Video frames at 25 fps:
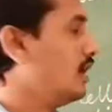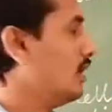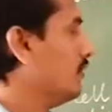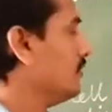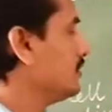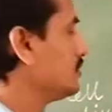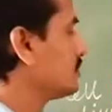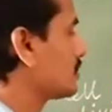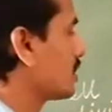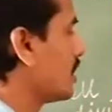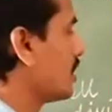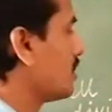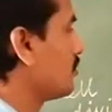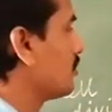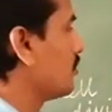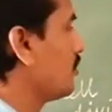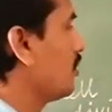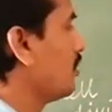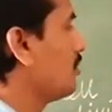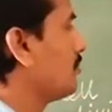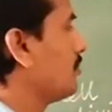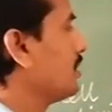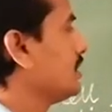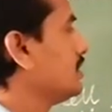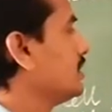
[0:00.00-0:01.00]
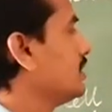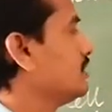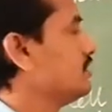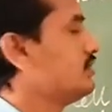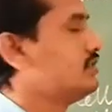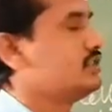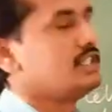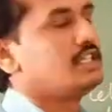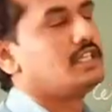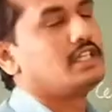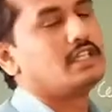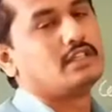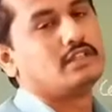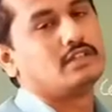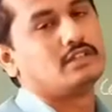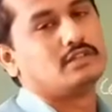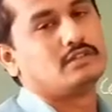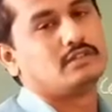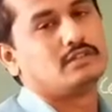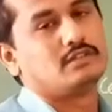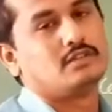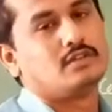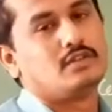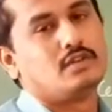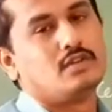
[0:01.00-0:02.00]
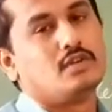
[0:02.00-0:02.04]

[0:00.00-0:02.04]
which controlled by the gene.